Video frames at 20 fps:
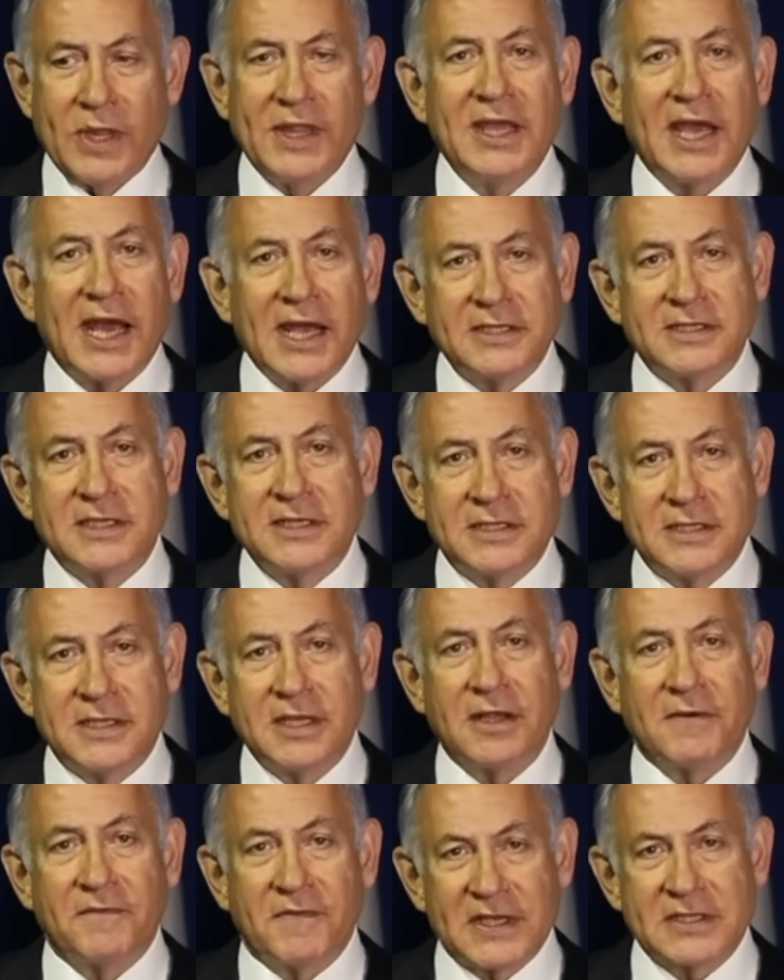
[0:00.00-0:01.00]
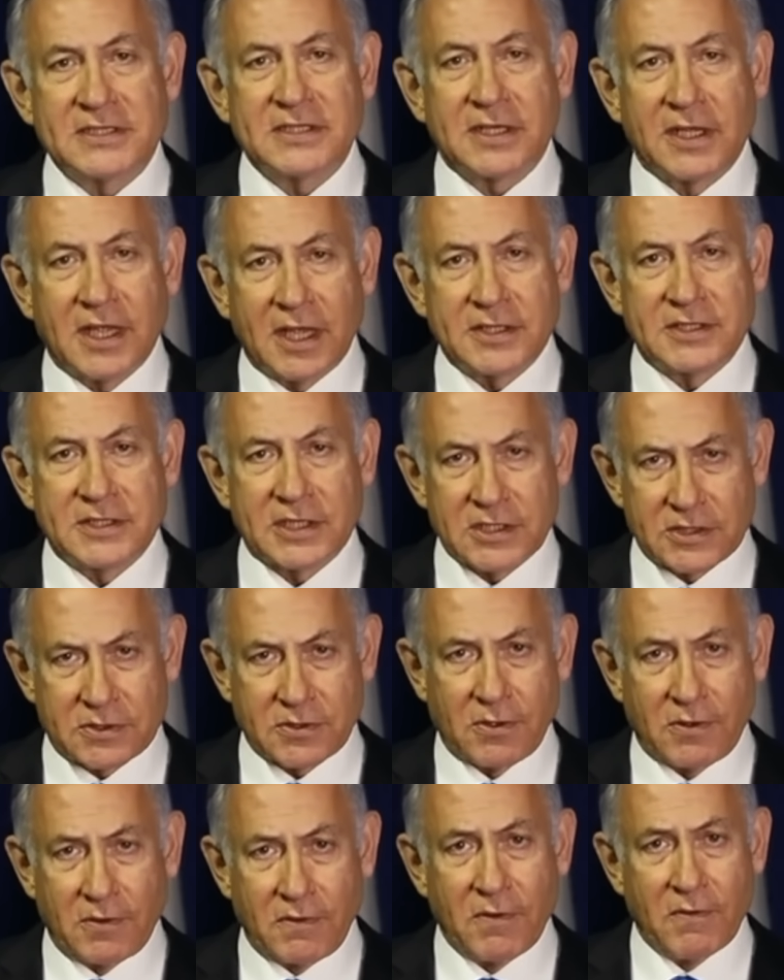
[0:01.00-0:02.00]
When the ICC investigates
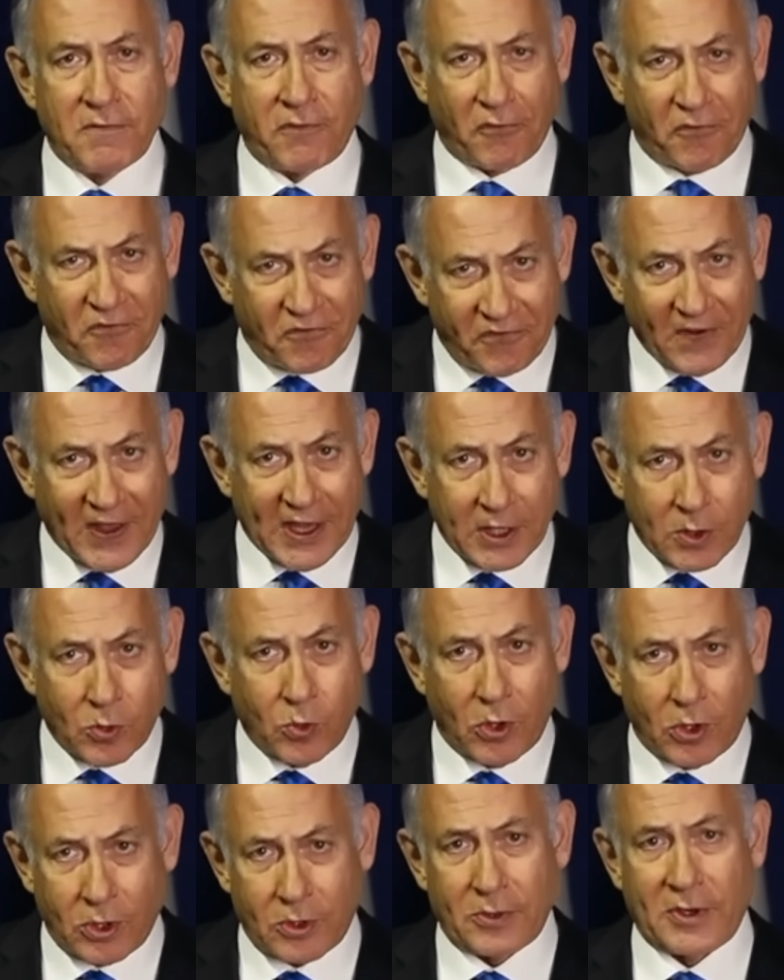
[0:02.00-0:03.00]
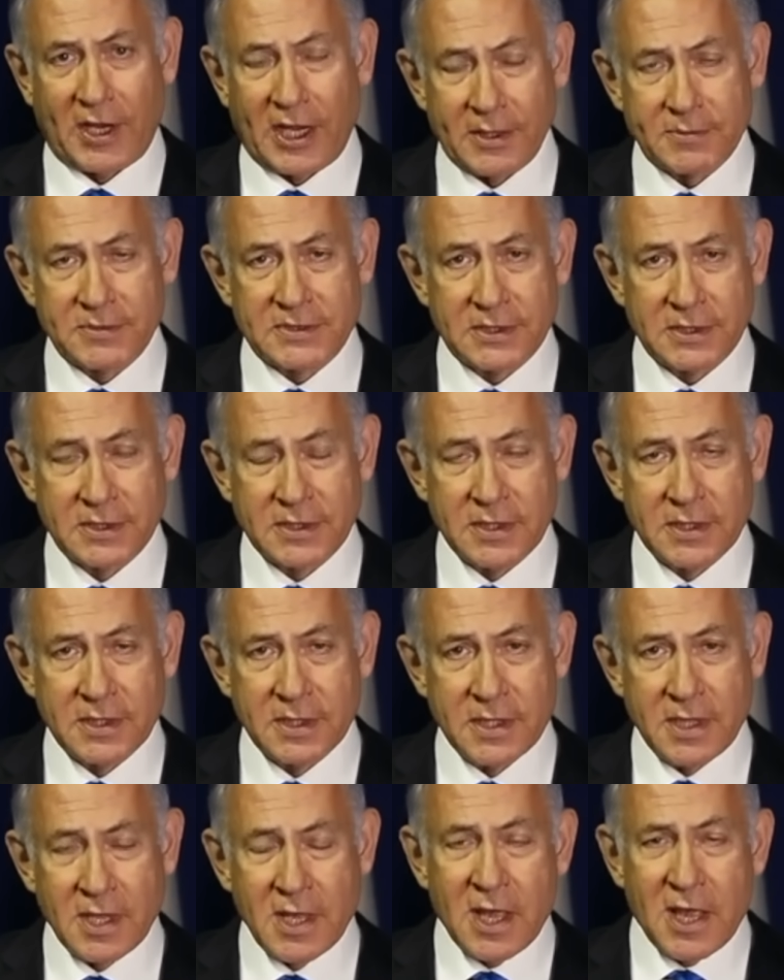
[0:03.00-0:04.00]
Israel for fake war crimes,
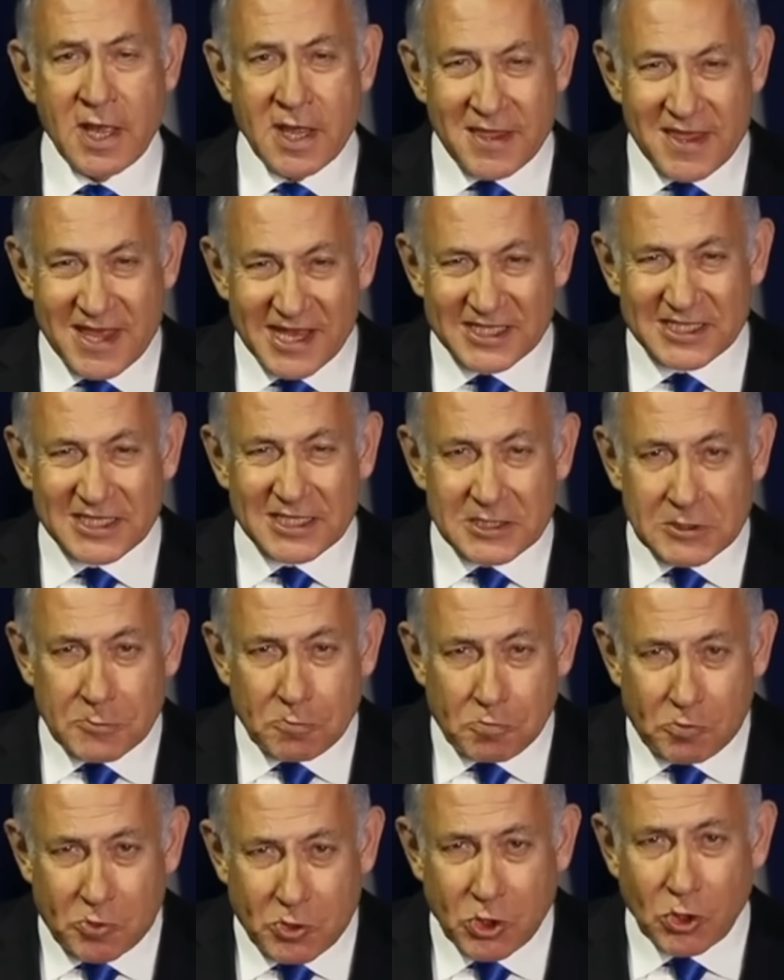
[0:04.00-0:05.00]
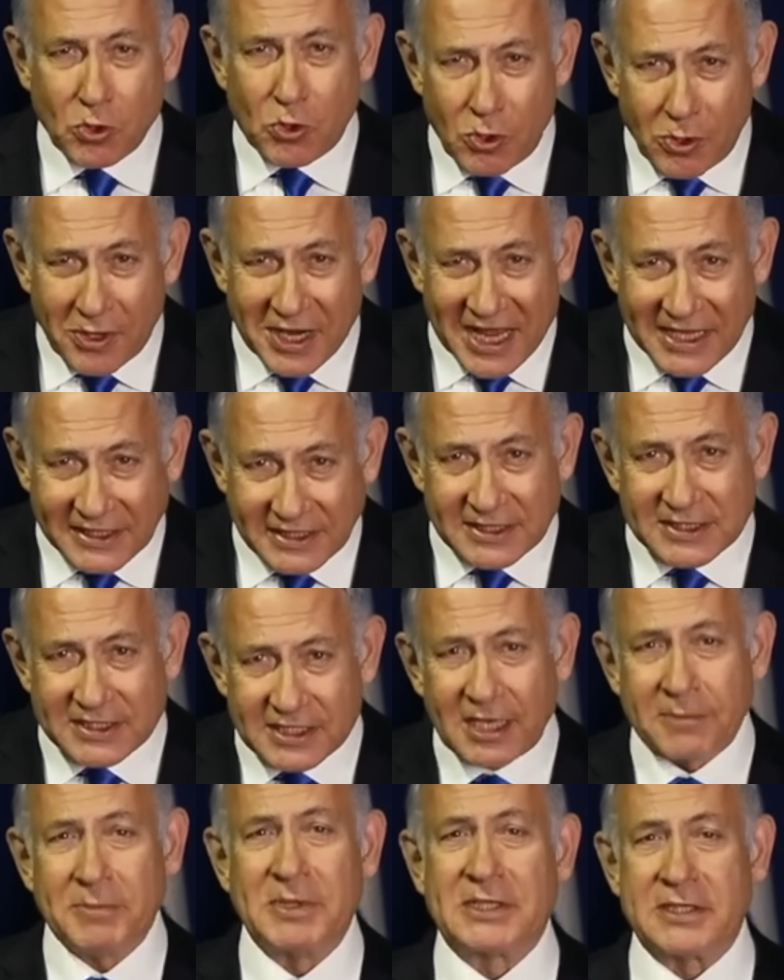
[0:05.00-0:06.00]
this is pure anti
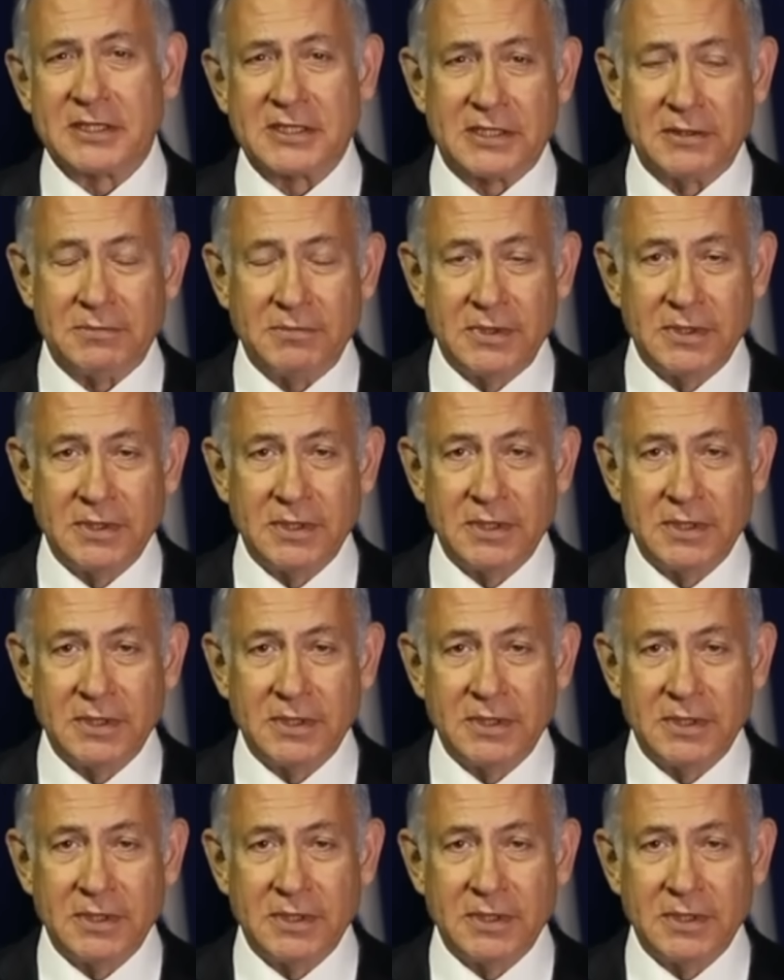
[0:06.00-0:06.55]
Semitism.